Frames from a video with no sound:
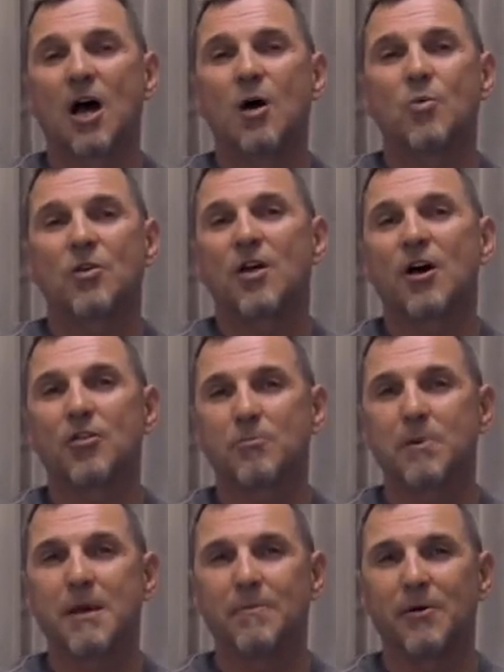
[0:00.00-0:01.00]
with other
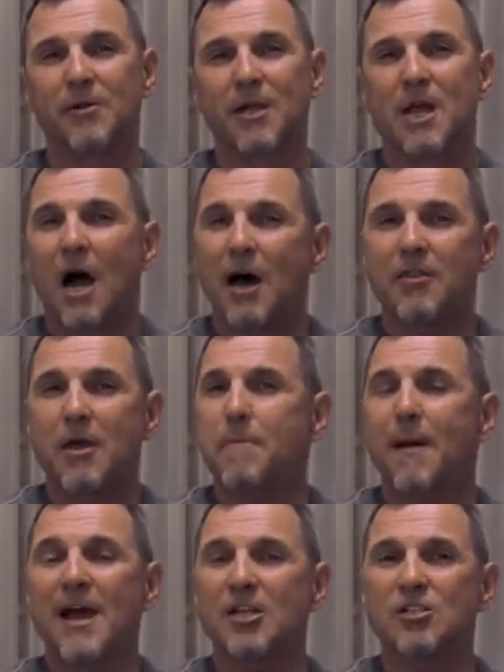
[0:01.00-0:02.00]
people? Are they
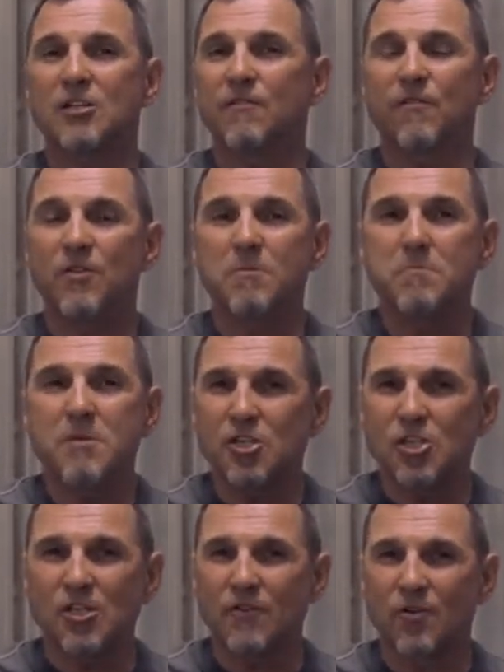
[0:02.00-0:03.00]
passionate for the
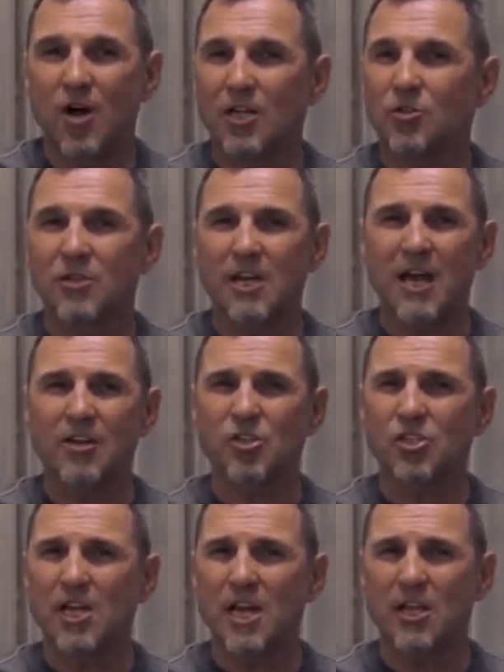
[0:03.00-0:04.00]
mission of God? Do they
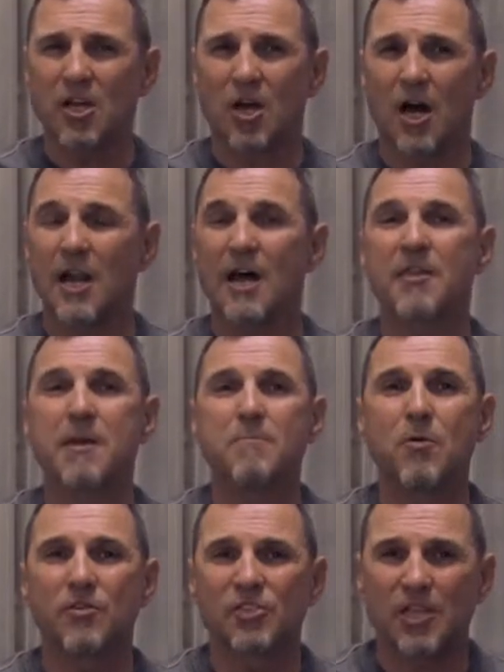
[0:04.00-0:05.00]
understand the God? Are they
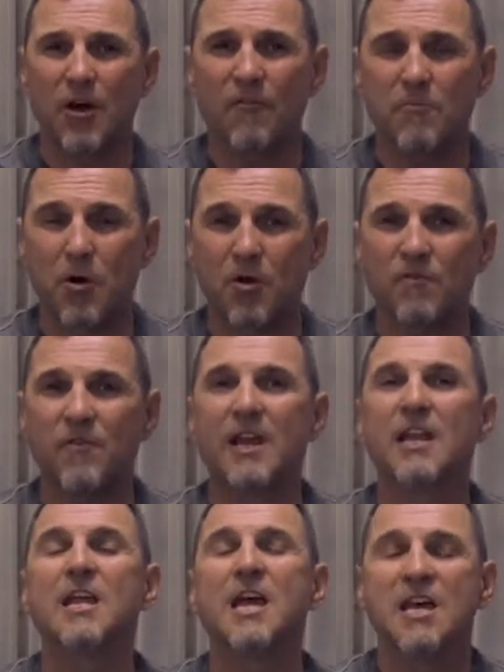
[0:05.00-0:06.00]

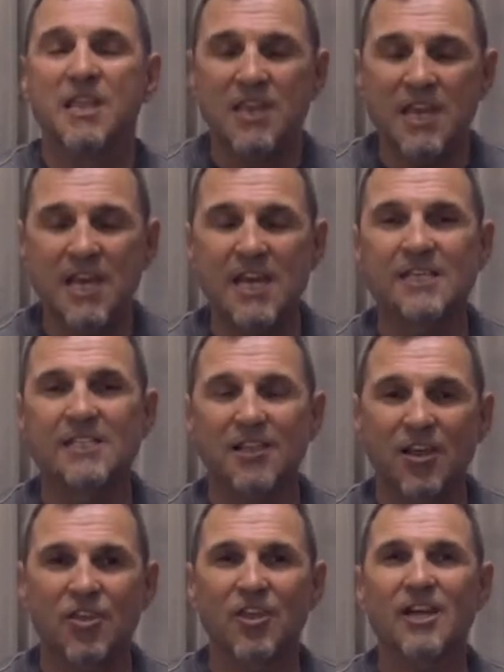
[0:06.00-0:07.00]
self-motivated? These are
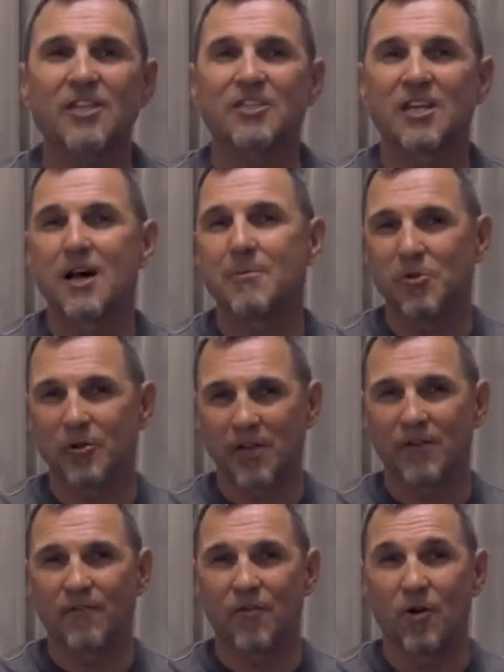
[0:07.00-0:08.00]
the things that I'm
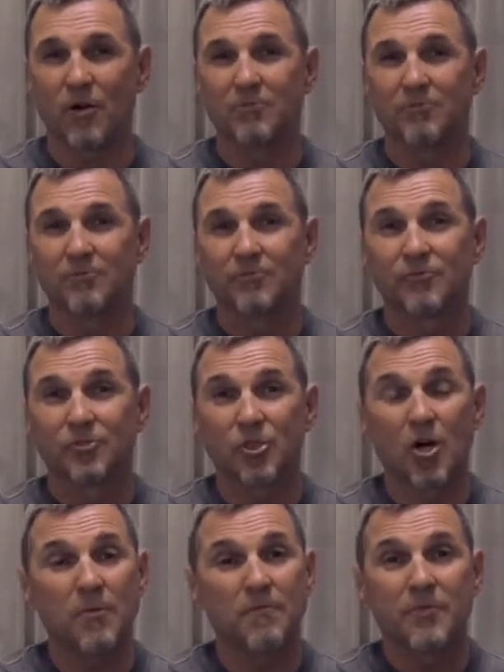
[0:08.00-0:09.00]
looking for.
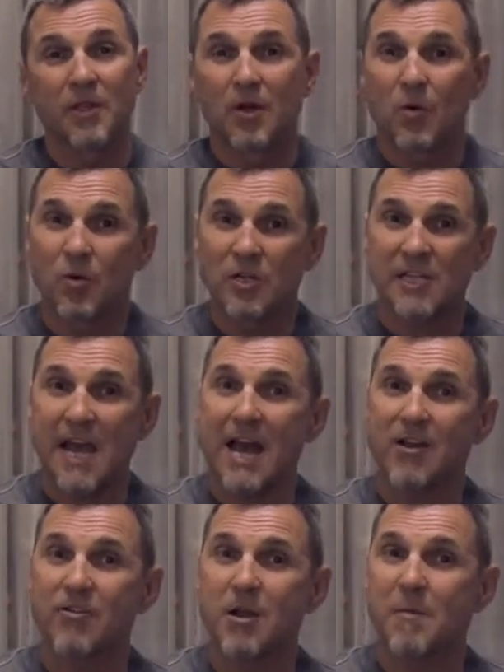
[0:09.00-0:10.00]
So, what is the
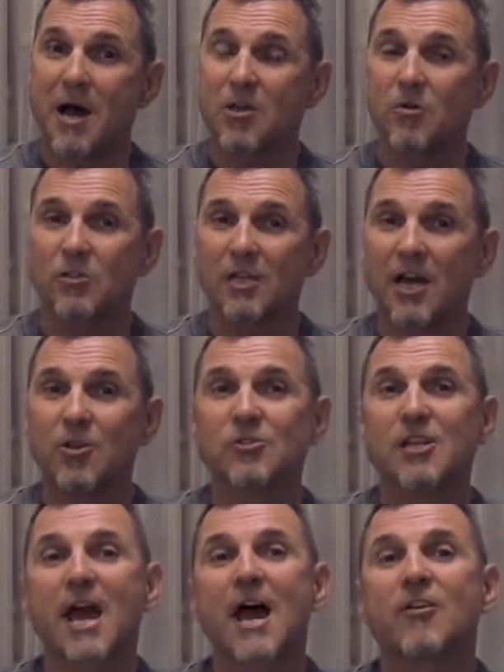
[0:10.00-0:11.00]
acronym I use? I use
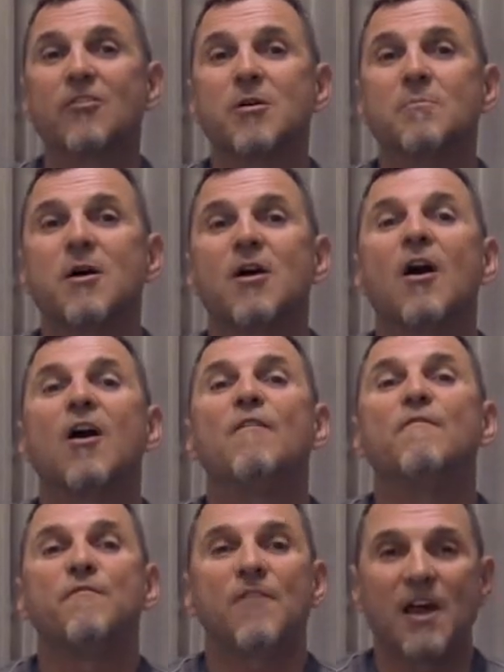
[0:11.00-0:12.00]
the acronym
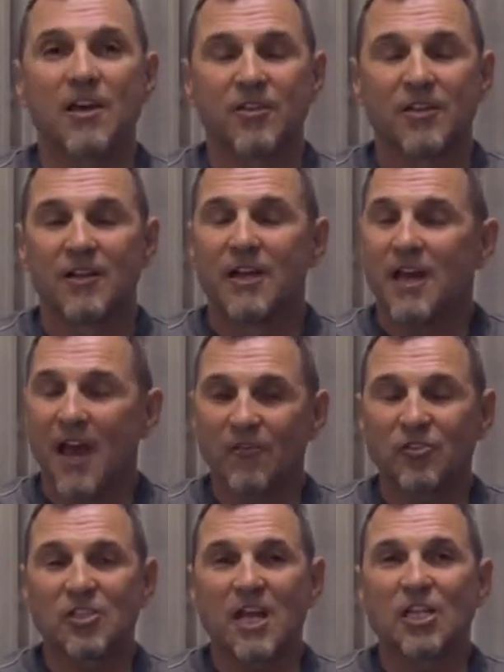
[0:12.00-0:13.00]
of FAITH.
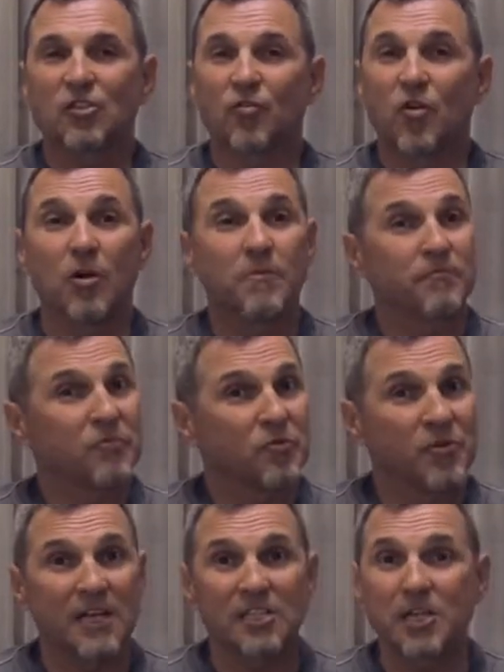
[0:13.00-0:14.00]
F stands for,
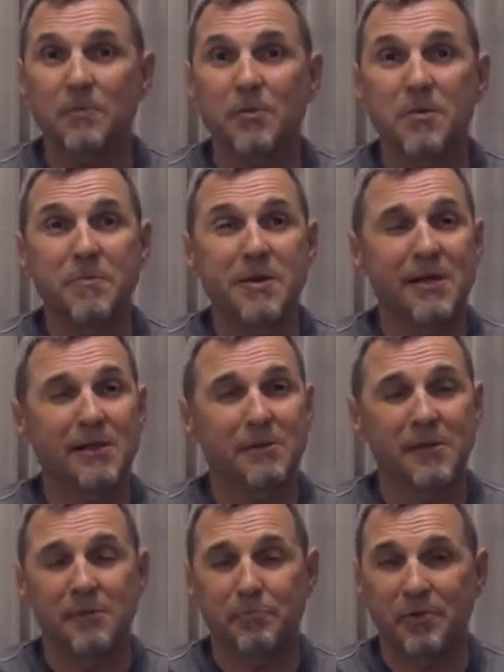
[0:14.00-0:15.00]
do they simply
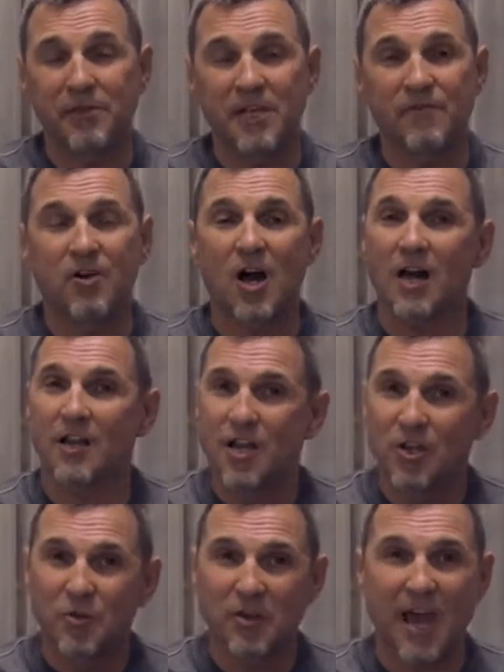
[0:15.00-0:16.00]
believe God?
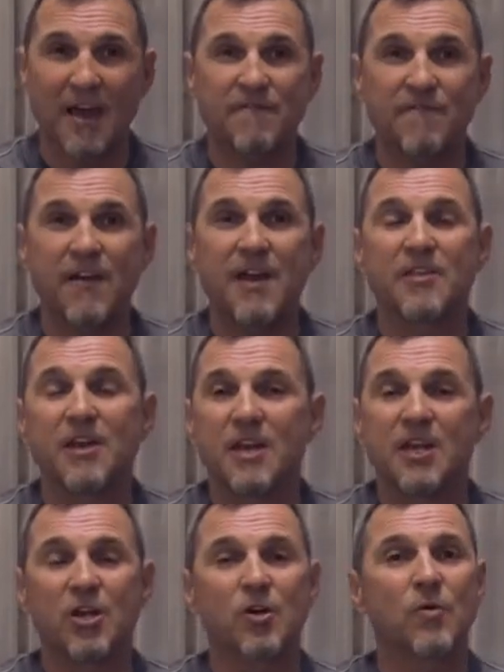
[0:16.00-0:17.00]
Do they have faith
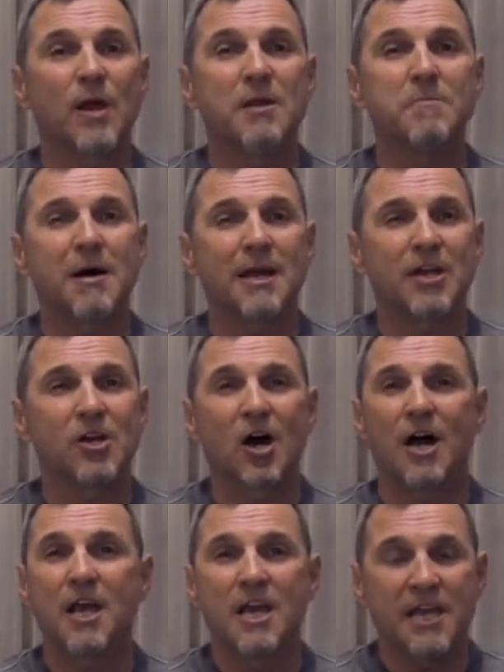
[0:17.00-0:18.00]
in the great and mighty
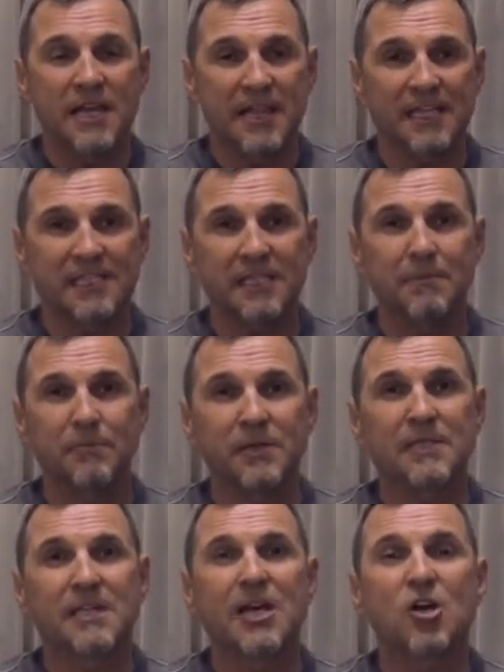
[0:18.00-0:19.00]
God, and they
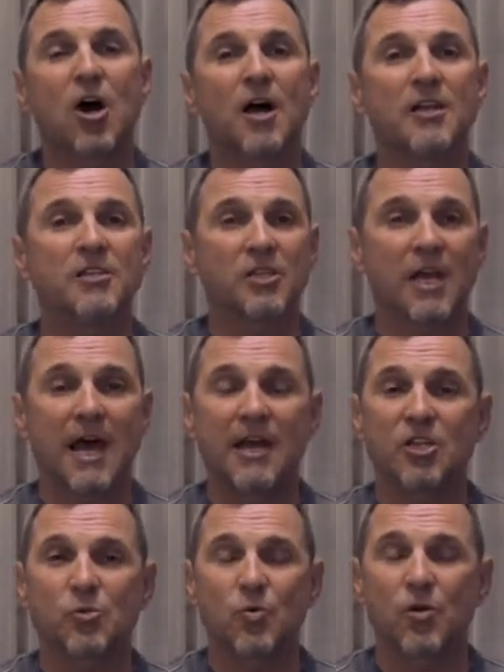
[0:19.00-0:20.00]
simply take God at
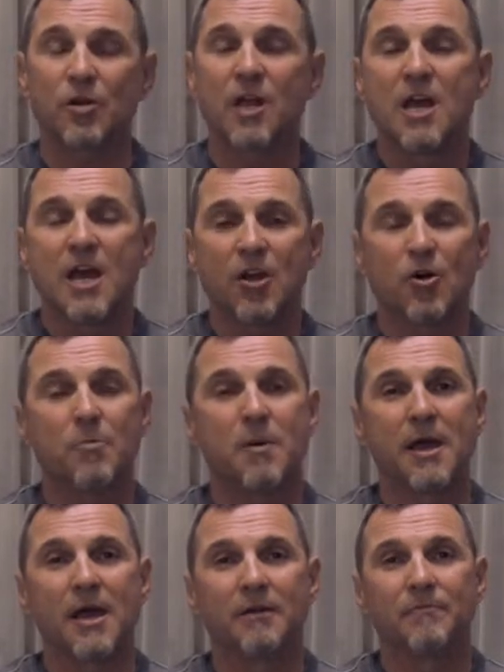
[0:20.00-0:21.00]
His word and
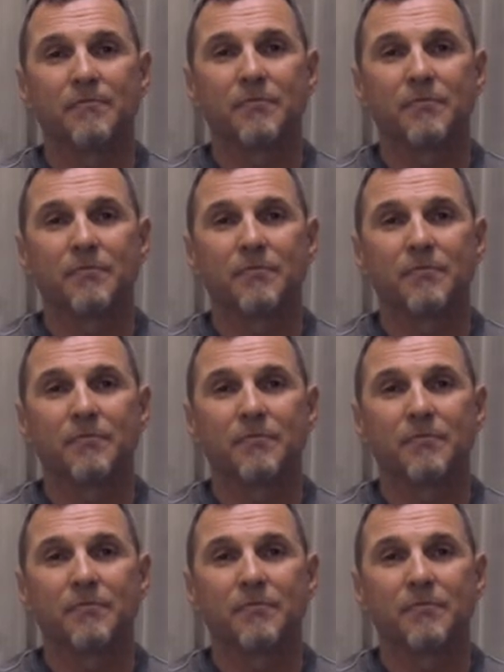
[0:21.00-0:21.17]
obey it?